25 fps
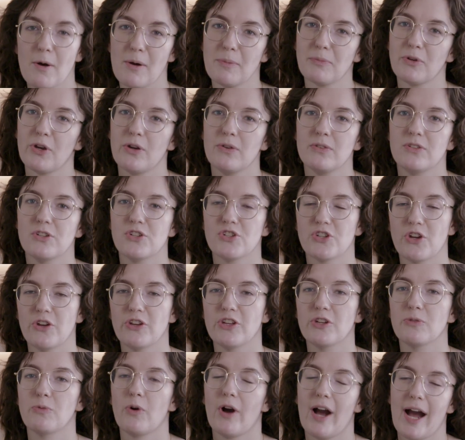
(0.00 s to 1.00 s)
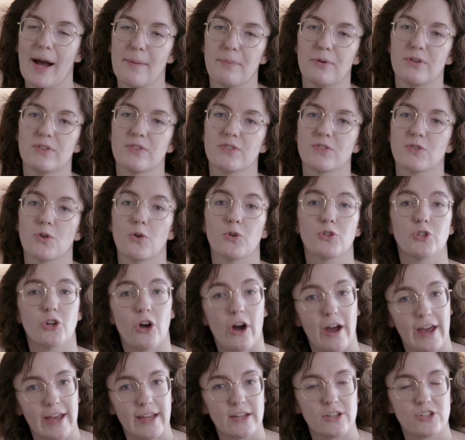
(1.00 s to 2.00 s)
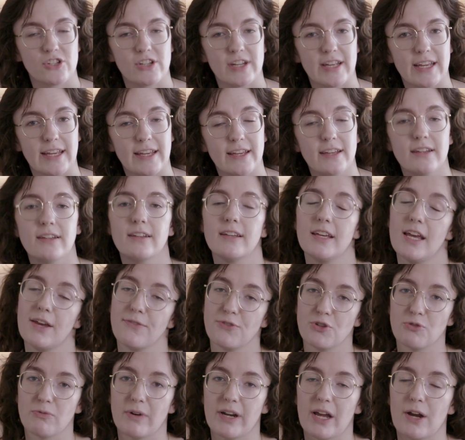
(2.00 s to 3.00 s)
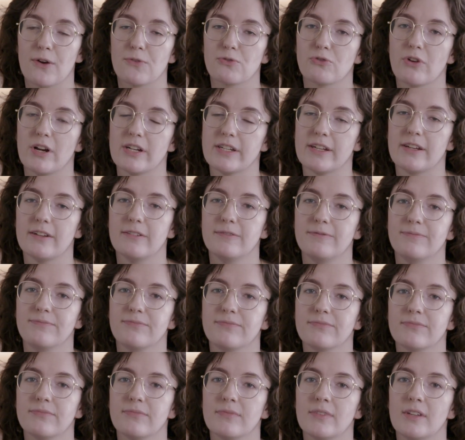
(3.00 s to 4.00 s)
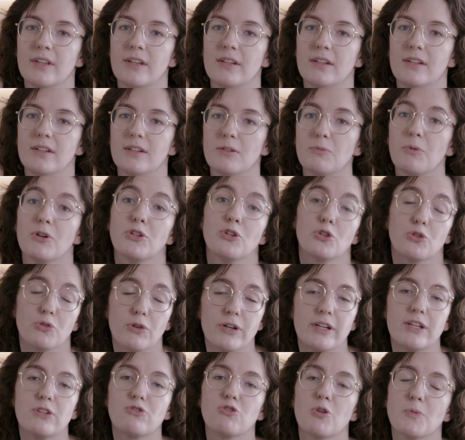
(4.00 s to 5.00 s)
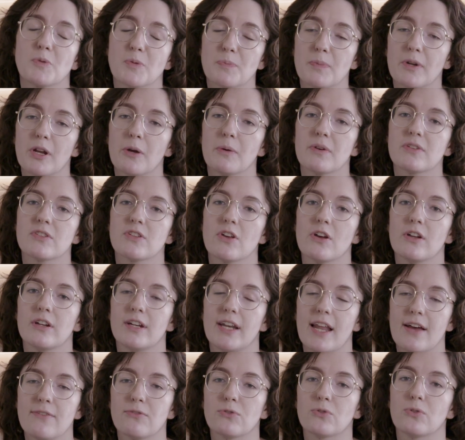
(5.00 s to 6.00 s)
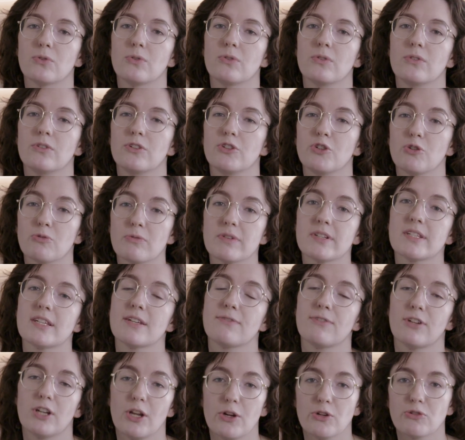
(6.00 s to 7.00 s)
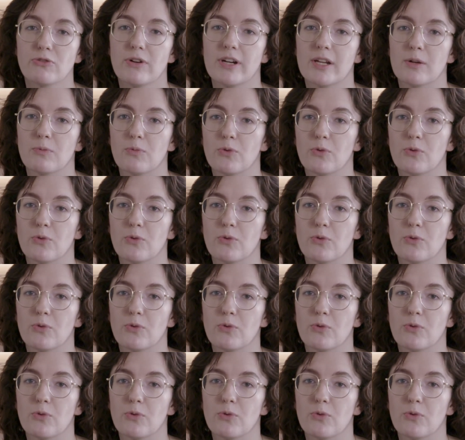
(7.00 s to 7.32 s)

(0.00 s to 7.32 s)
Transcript: I'm going to show you what happens on your IHD if you run out of credit. When your credit drops below a certain level, you'll receive a low credit